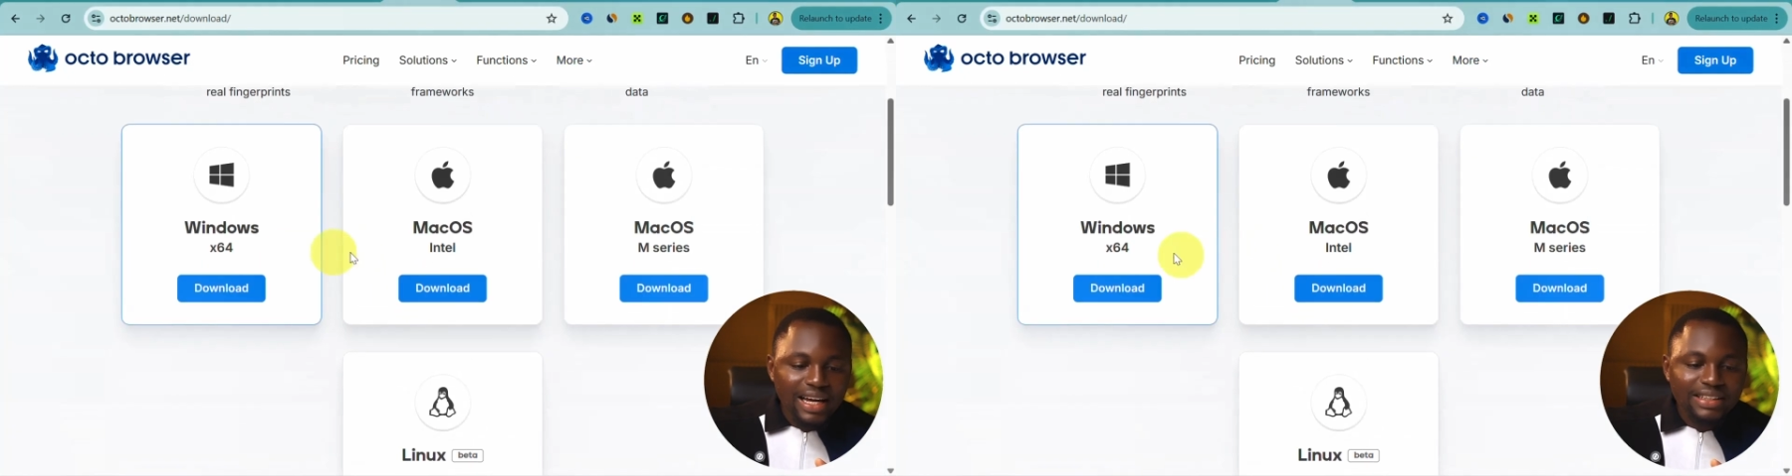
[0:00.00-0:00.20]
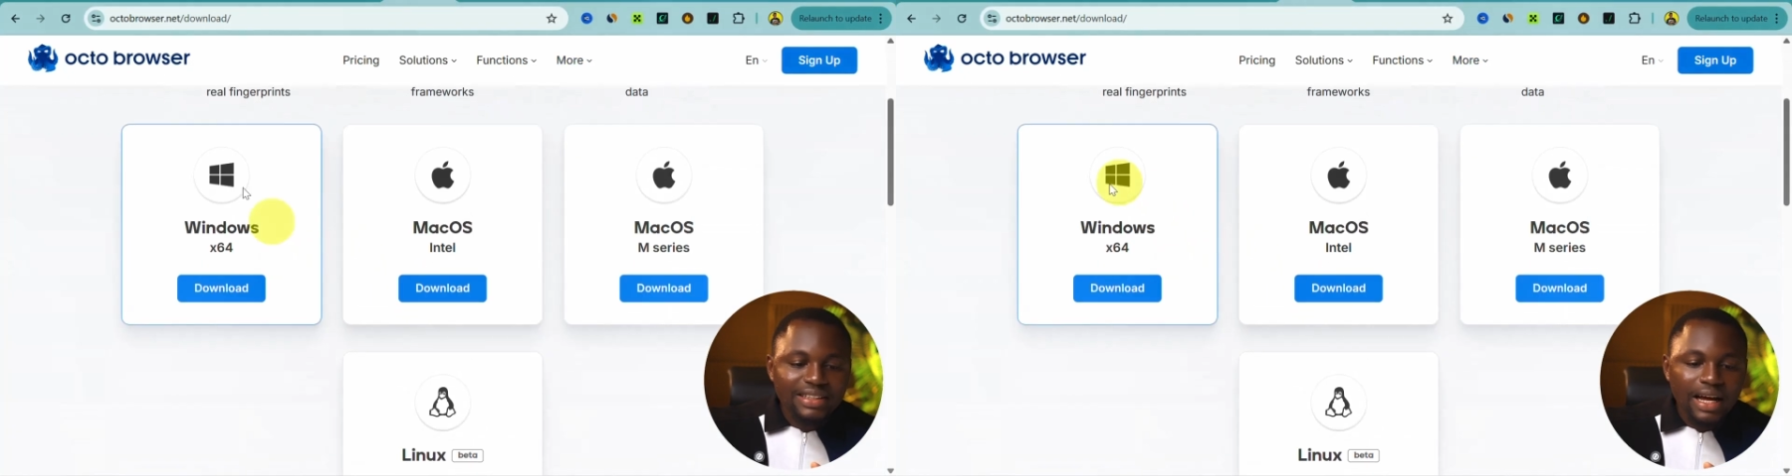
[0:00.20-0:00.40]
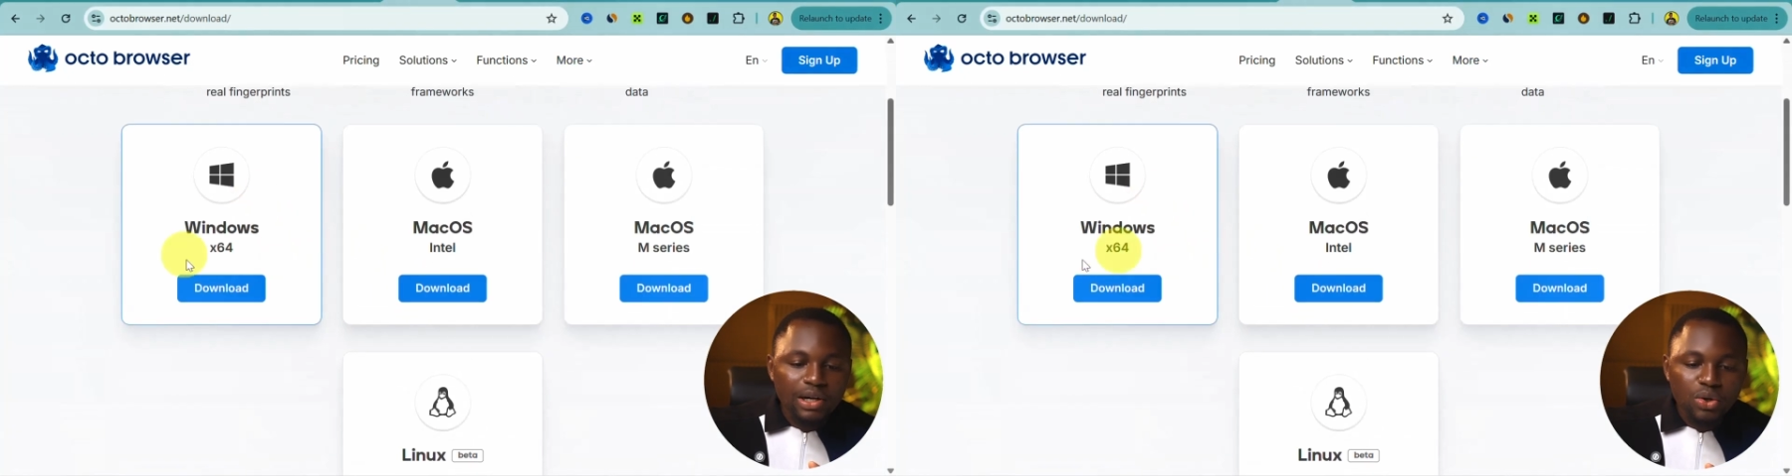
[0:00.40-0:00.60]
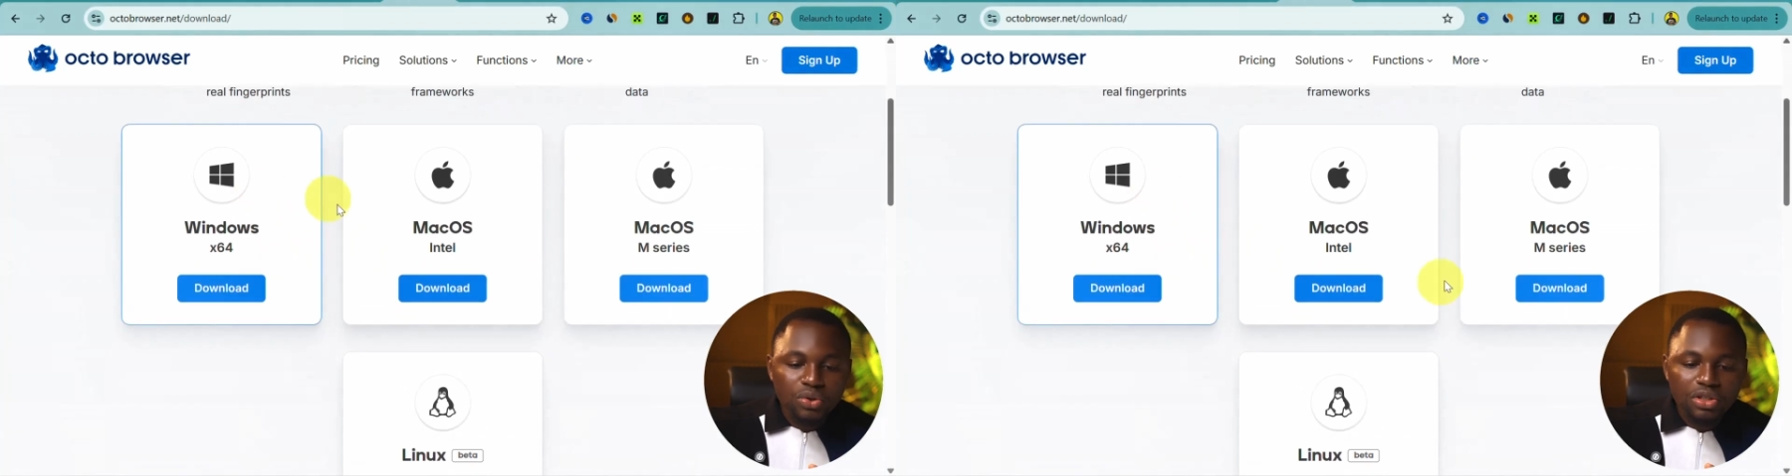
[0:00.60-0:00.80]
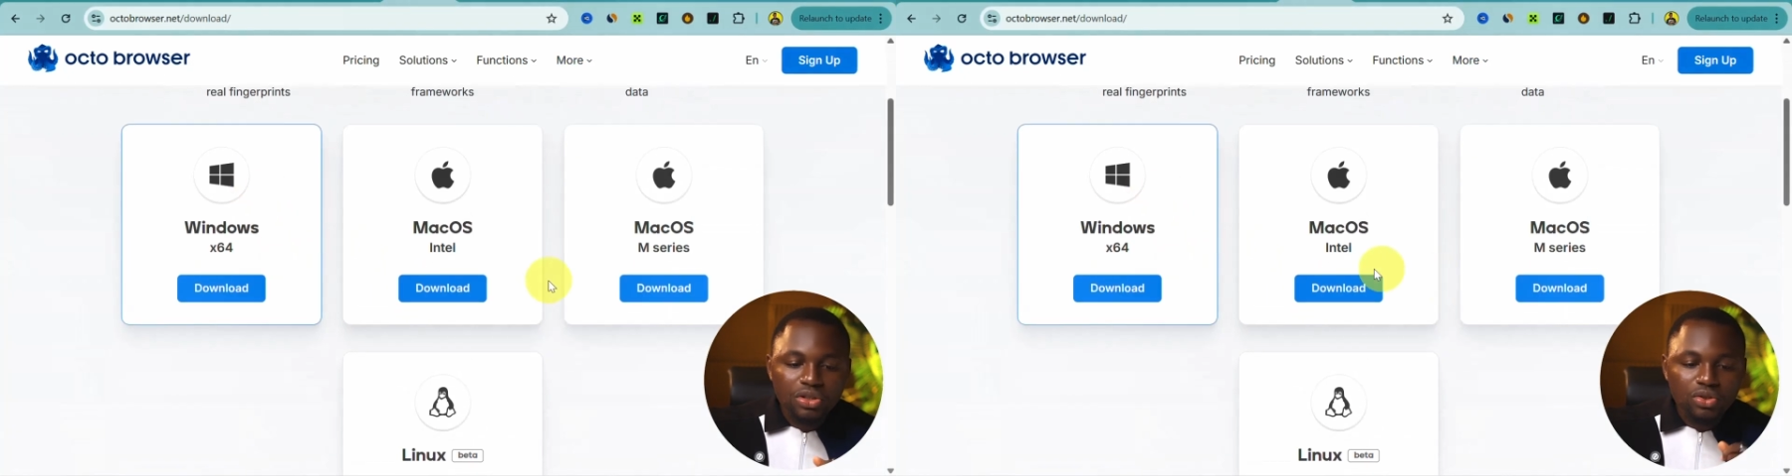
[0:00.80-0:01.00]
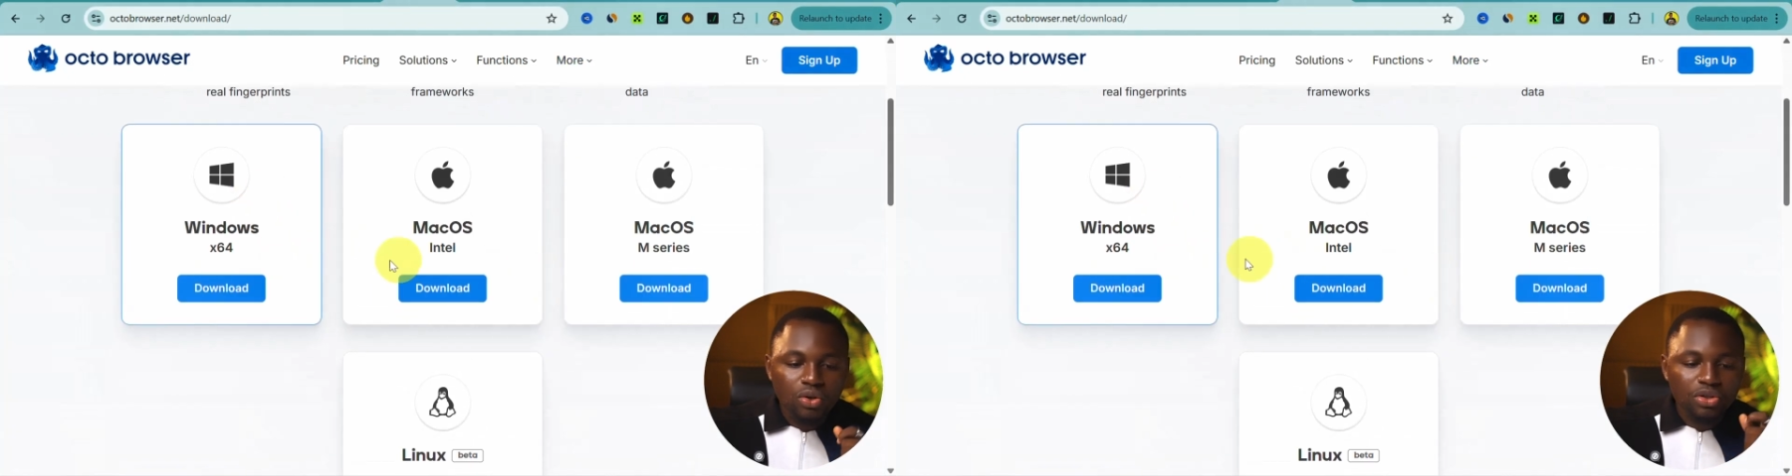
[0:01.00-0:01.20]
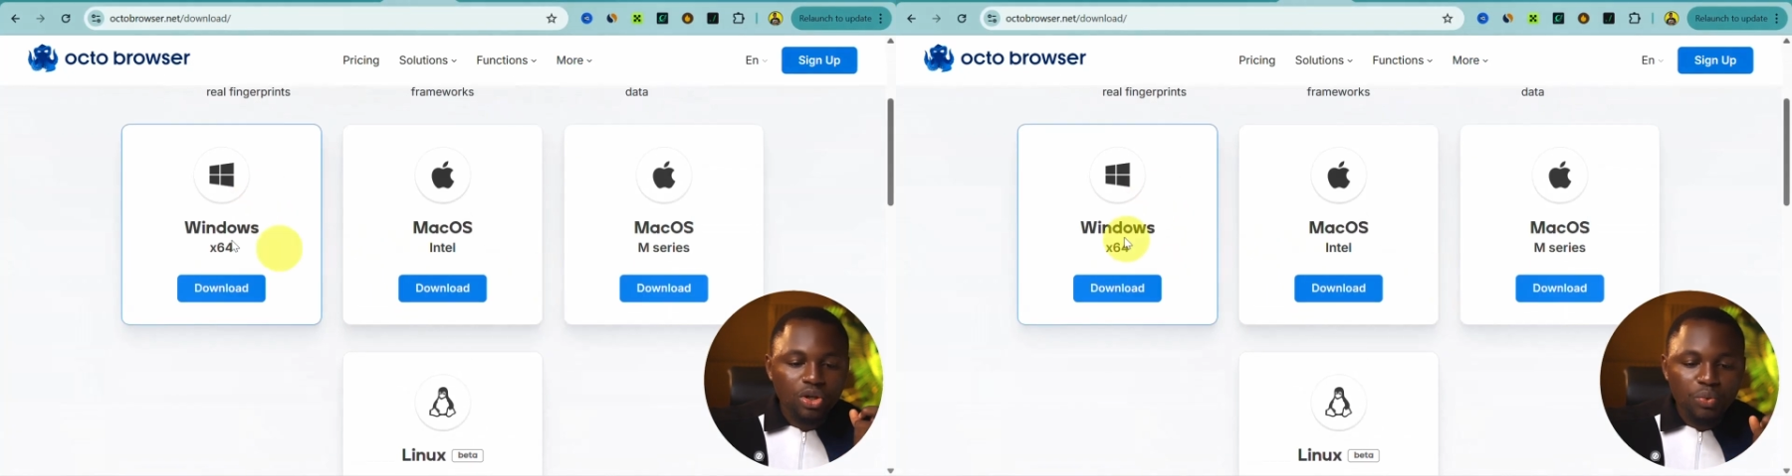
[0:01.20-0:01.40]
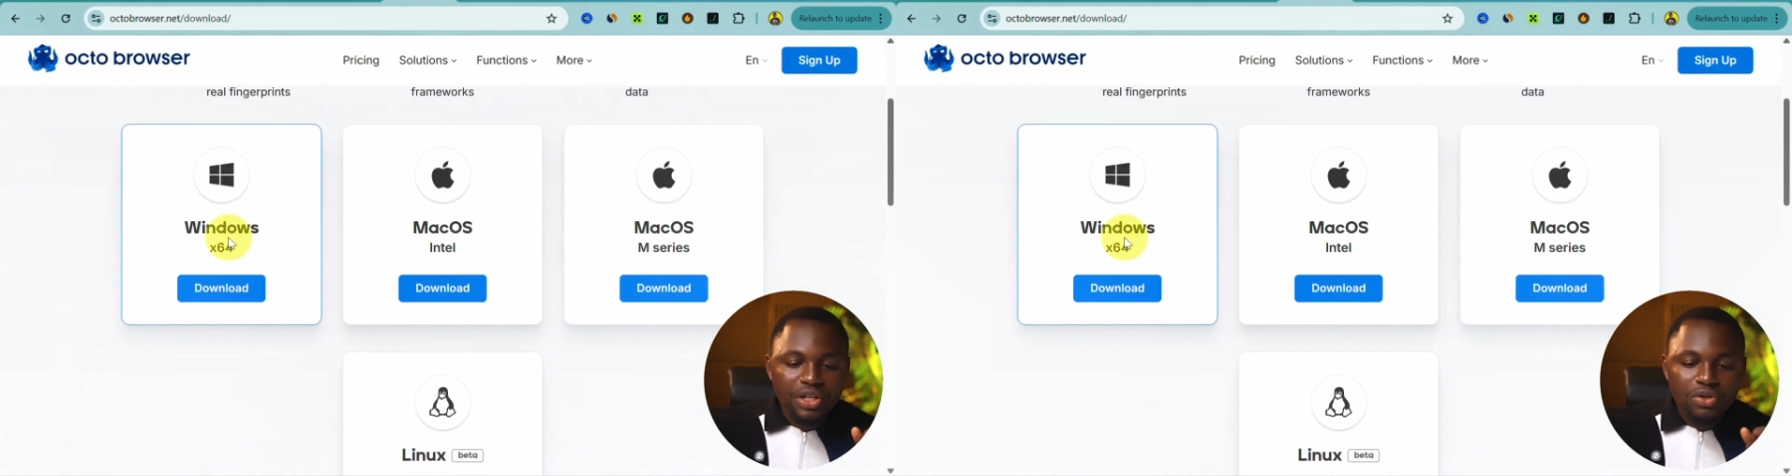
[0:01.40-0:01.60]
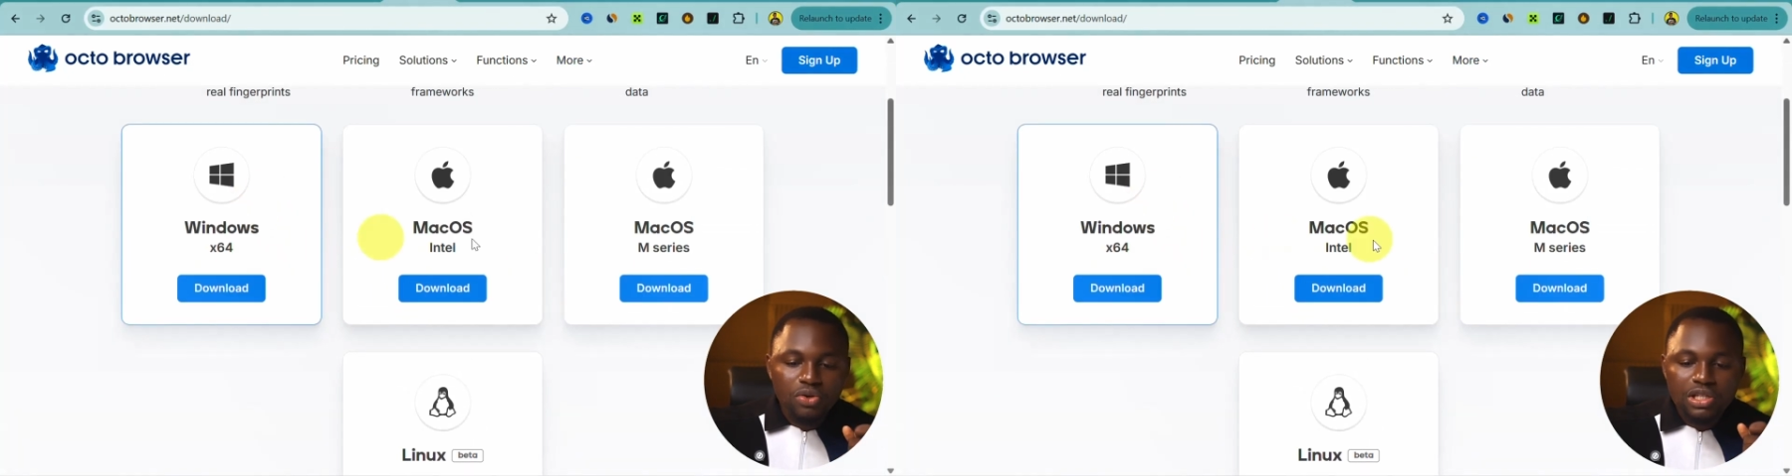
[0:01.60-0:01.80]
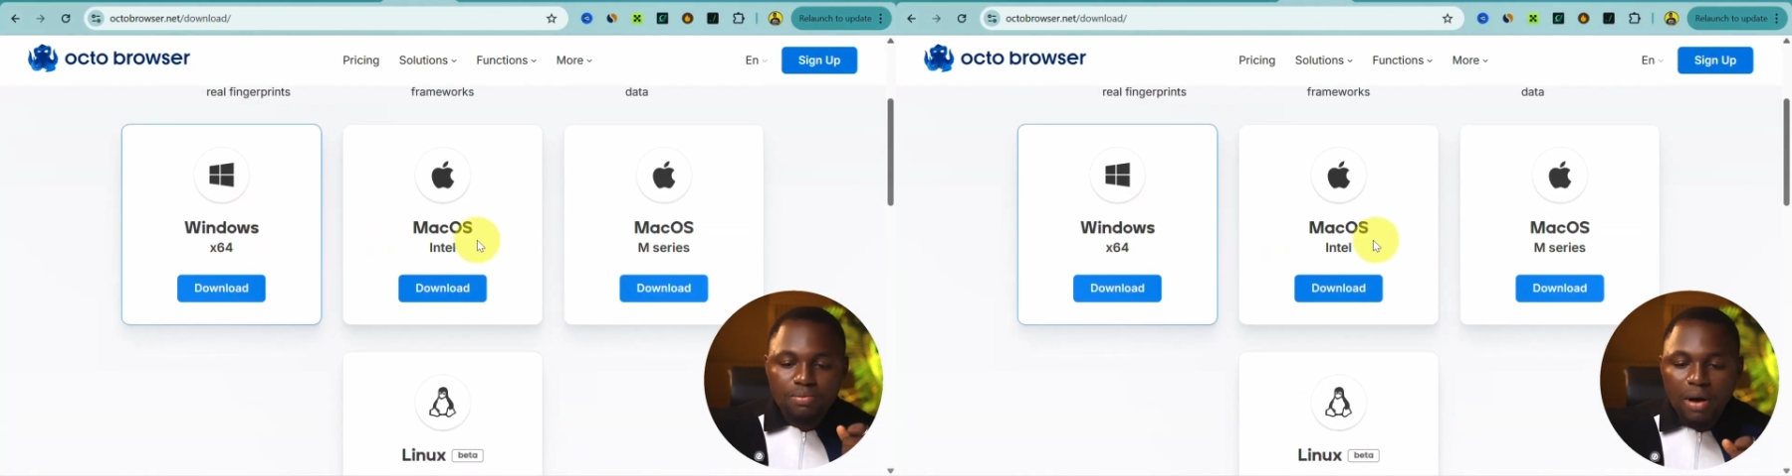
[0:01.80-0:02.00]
and download it on your Windows,